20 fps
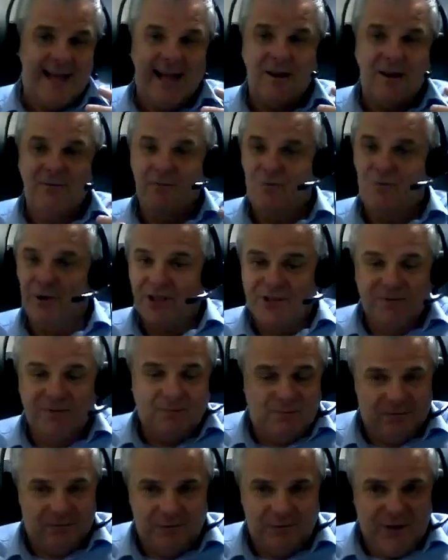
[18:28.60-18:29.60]
which,
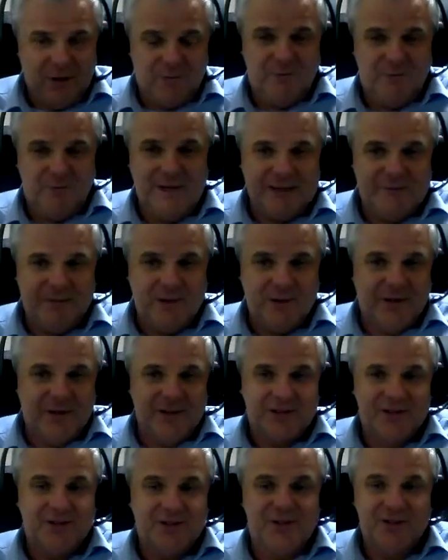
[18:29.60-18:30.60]
let's be
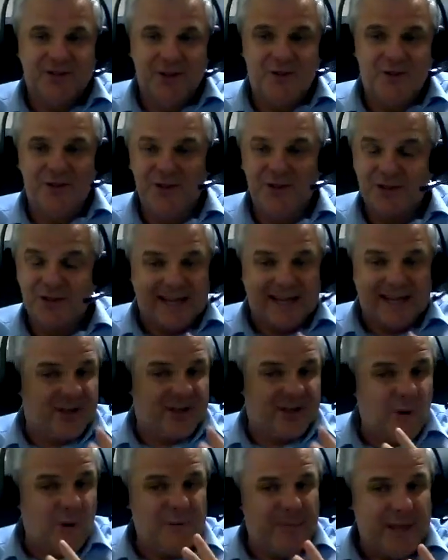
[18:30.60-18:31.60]
honest, as students, that's
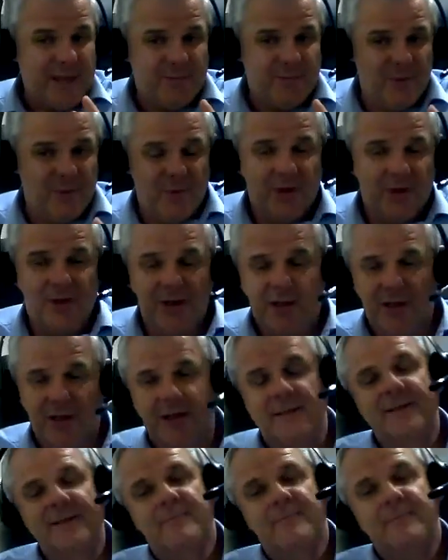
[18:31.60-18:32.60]
the way people work.
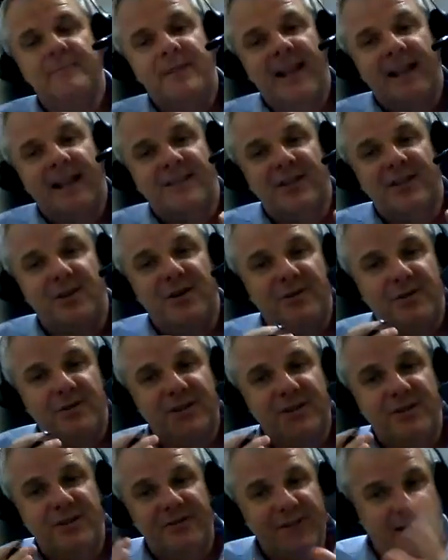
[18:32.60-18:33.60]
So
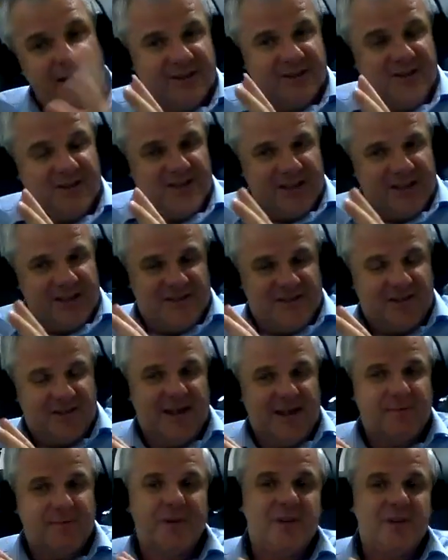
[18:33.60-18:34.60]
there's advantages to
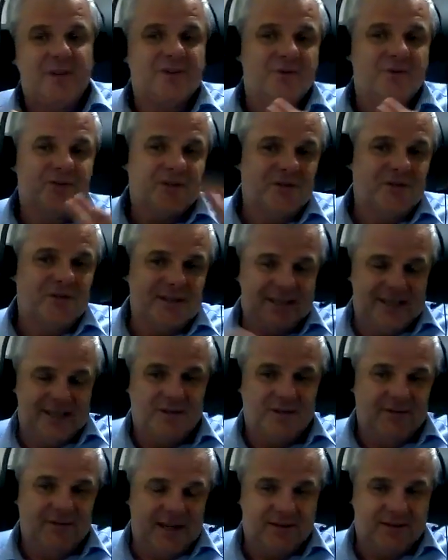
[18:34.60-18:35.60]
that, but there's also
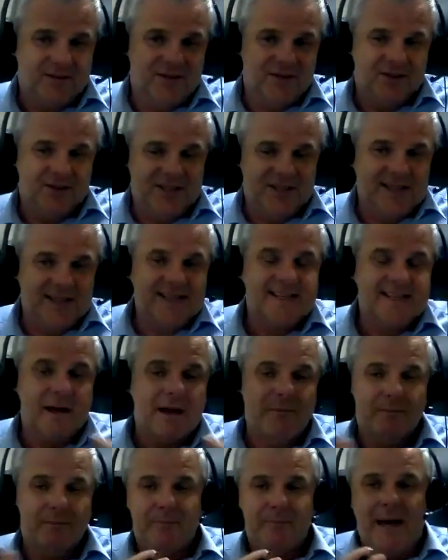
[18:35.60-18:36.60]
disadvantages, and it's
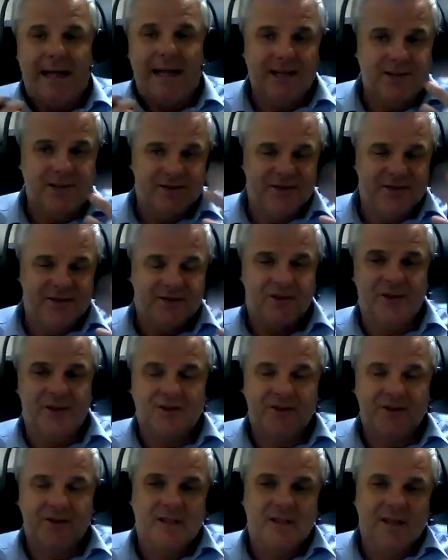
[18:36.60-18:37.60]
that balance
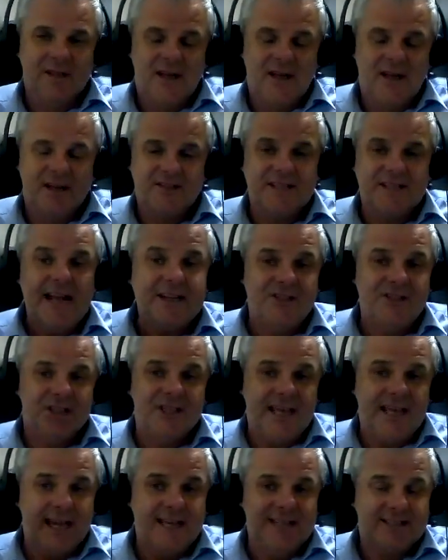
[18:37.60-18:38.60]
that as an
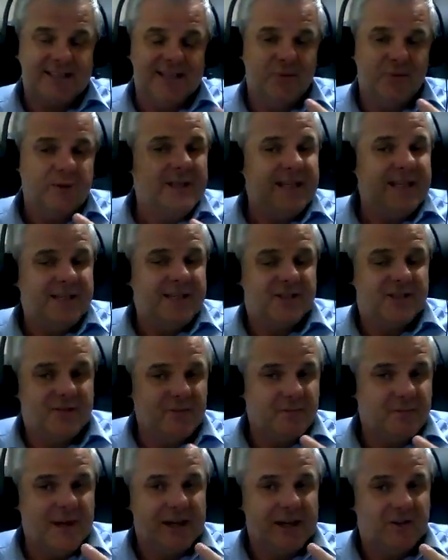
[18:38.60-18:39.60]
educator we need to
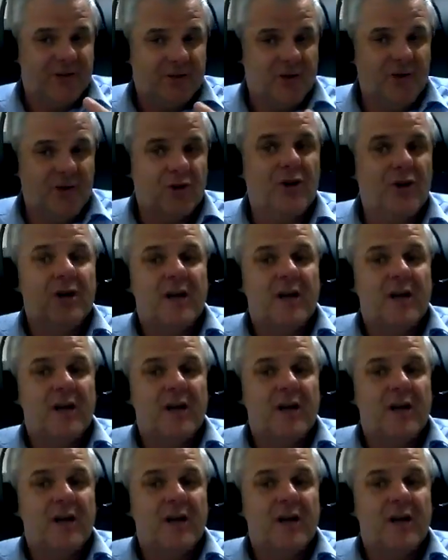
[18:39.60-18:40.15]
make sure